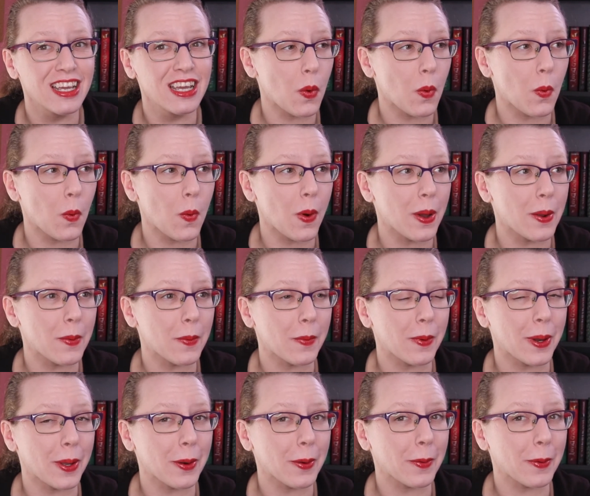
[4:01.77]

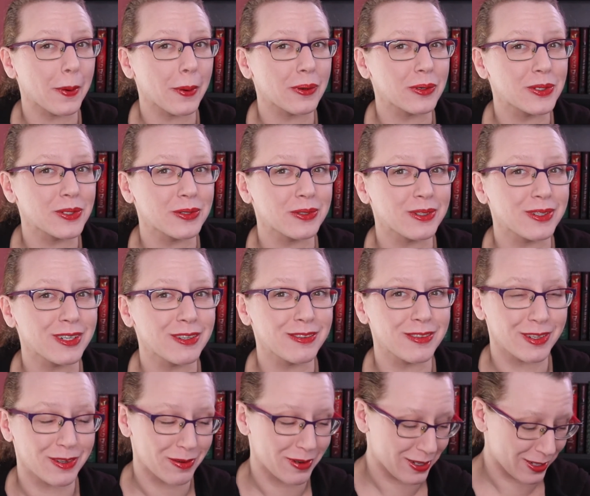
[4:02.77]
One real sure if
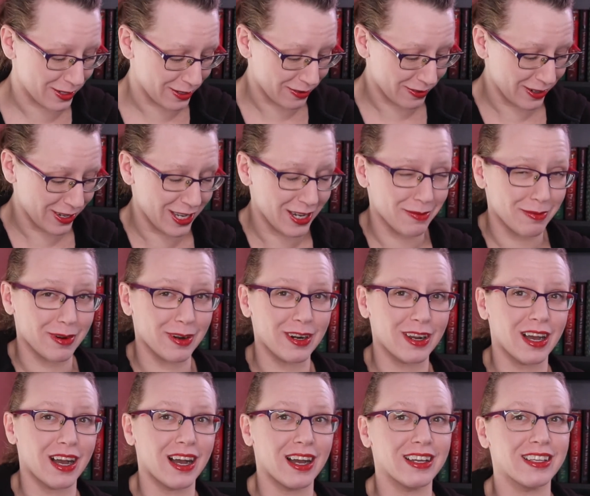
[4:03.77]
I wanted to read them or
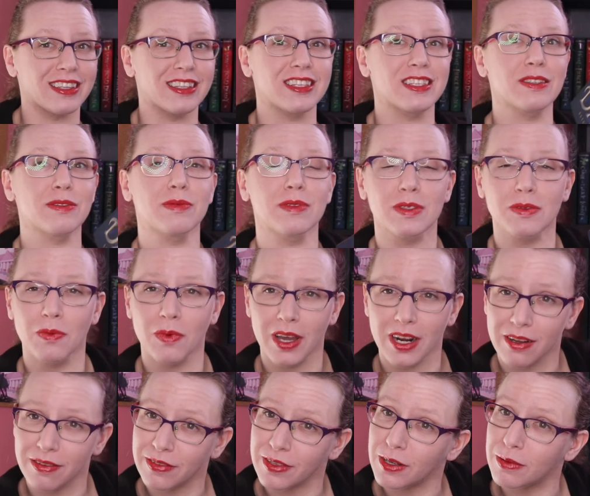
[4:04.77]
not, and this was one
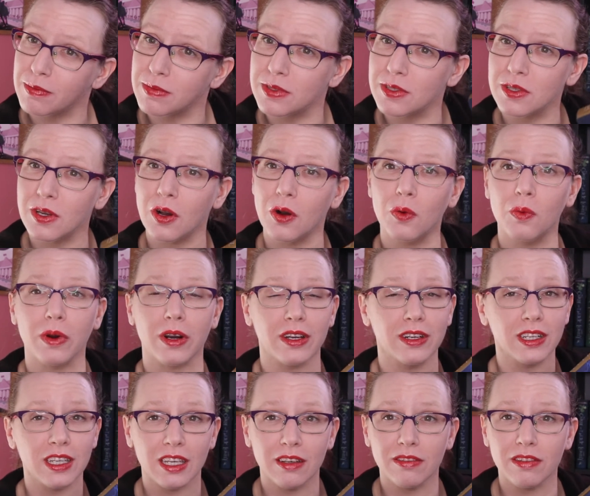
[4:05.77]
of them. So we're going
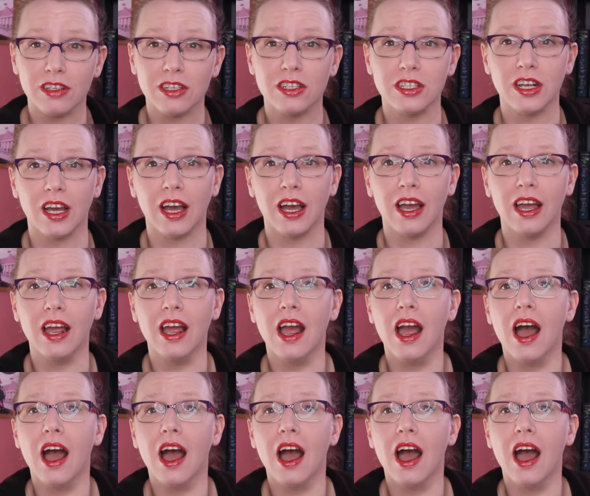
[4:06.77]
to give it a shot.